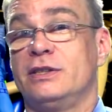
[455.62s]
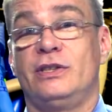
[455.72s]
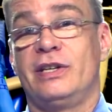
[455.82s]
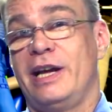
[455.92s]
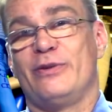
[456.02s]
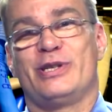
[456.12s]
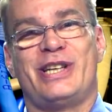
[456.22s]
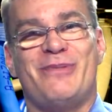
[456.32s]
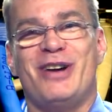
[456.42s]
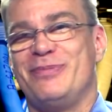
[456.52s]
So you can have the
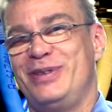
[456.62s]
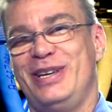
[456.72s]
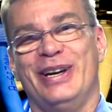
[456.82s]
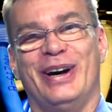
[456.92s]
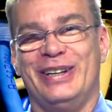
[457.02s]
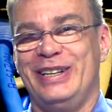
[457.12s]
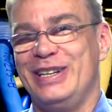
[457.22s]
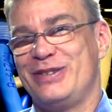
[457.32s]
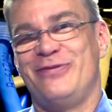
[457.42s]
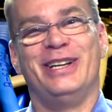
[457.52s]
same IP on
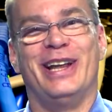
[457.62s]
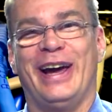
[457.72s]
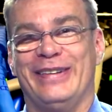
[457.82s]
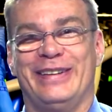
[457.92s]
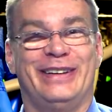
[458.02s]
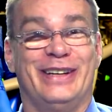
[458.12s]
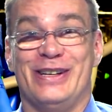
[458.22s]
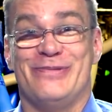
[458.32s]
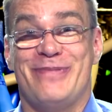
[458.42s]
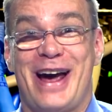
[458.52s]
each VLAN. It
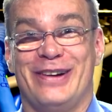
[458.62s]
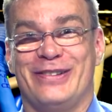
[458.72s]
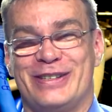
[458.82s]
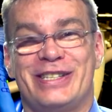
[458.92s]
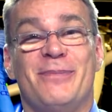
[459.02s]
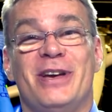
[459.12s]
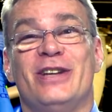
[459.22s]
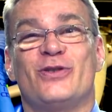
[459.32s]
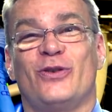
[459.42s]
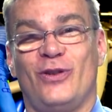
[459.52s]
doesn't matter. The same
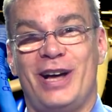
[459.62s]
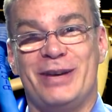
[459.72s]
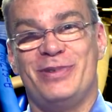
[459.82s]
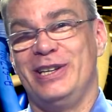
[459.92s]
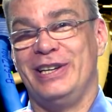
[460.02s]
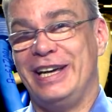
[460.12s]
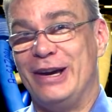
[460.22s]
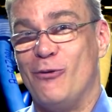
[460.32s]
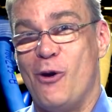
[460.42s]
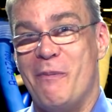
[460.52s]
internal IP.
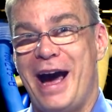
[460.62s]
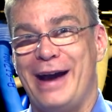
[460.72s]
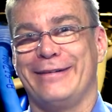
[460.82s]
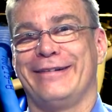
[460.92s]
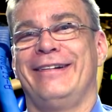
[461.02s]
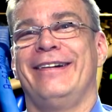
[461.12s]
It won't matter.